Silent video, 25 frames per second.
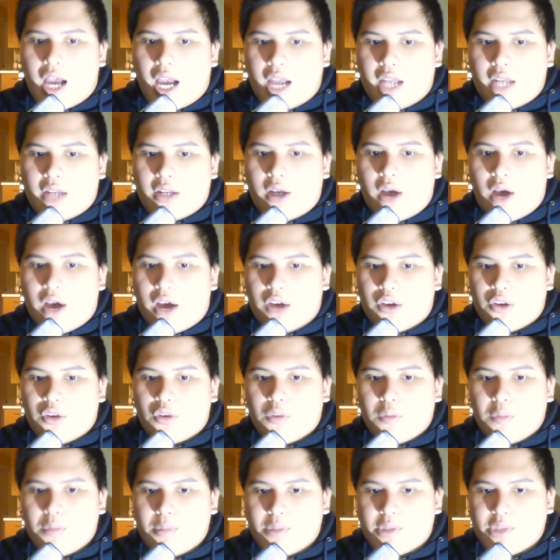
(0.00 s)
I know how
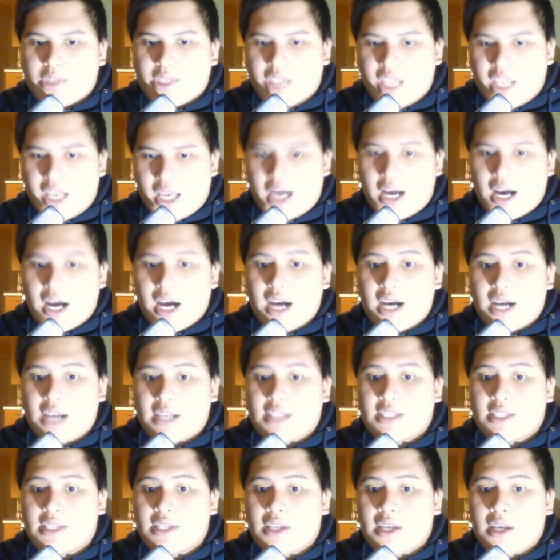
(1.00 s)
your people see
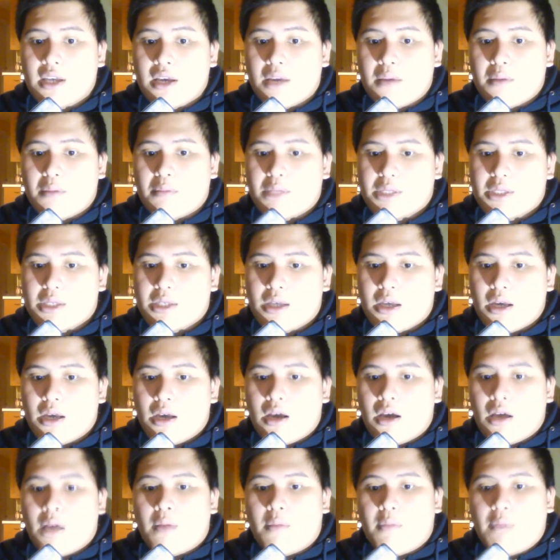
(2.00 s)
us. But
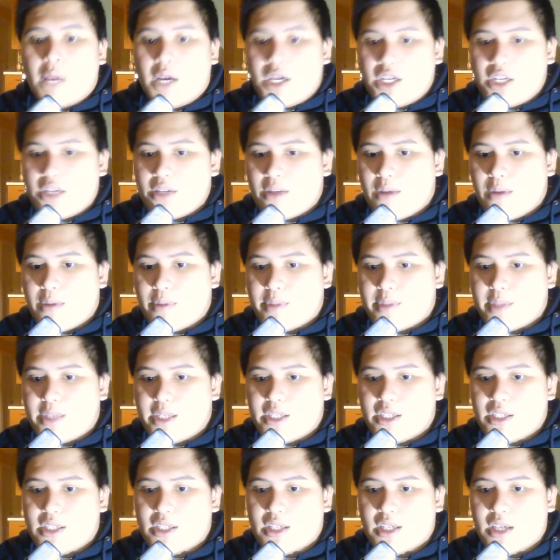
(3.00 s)
much of that
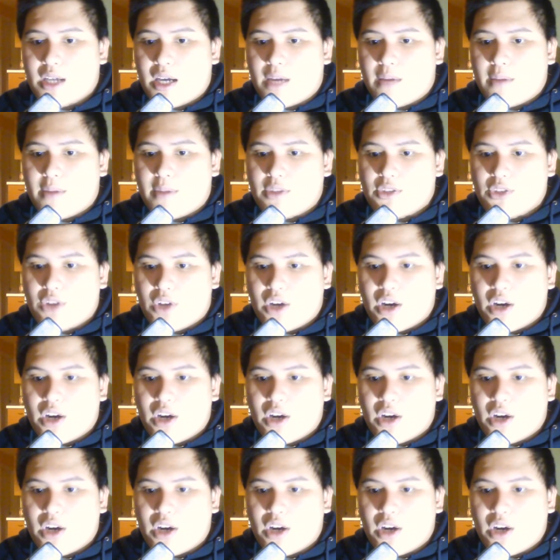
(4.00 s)
representation has come in